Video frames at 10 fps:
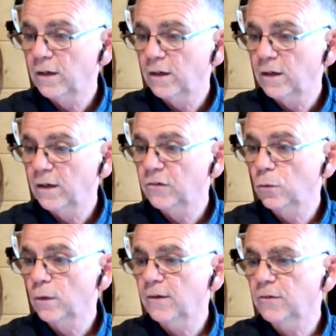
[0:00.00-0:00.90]
Okay,
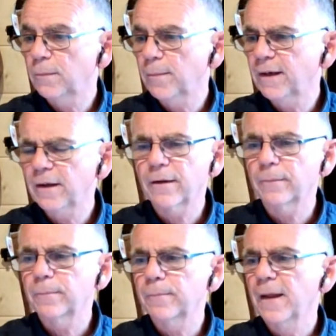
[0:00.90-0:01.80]
so that's maybe
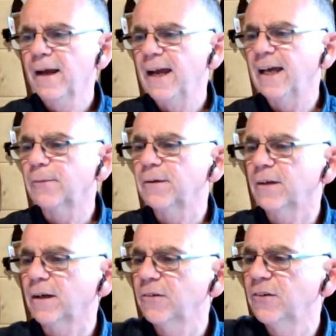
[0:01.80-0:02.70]
another
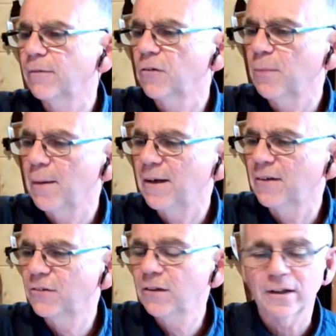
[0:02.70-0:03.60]
element that Conservatives
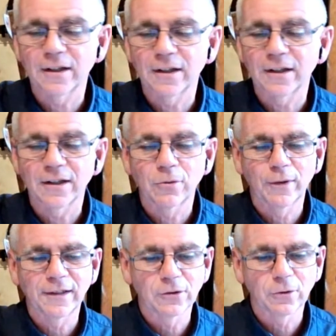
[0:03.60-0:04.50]
might be considering
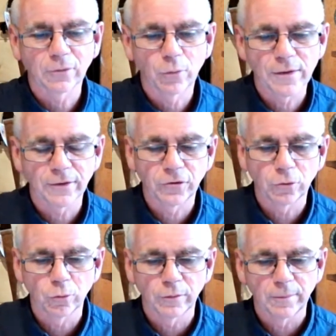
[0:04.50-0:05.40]
when you look at whether
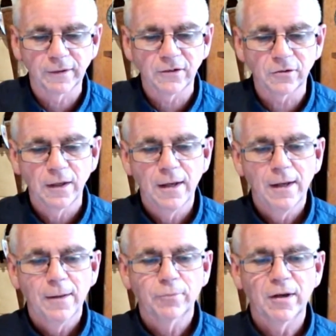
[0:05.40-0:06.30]
to replace
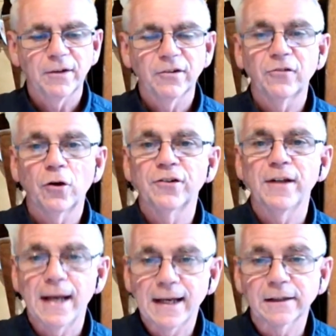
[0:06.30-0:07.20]
Prime Minister
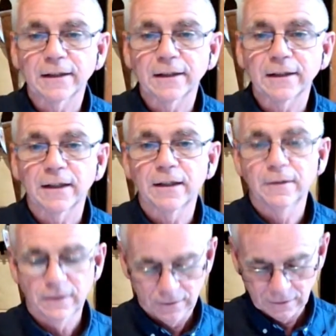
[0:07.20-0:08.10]
Johnson early
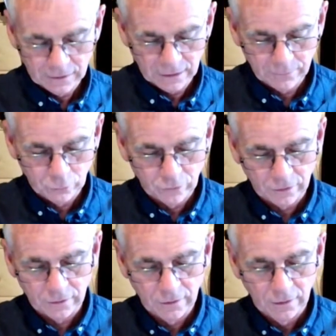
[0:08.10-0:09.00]
and
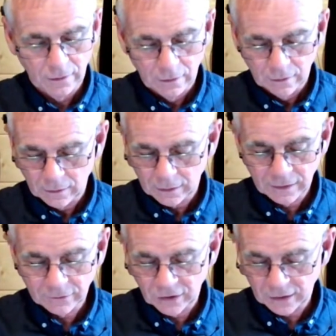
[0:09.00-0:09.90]
put in
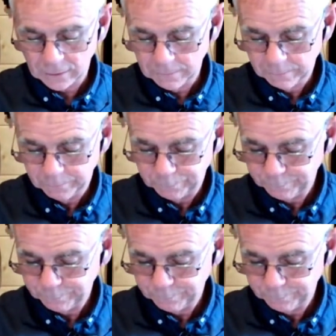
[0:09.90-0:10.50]
a caretaker.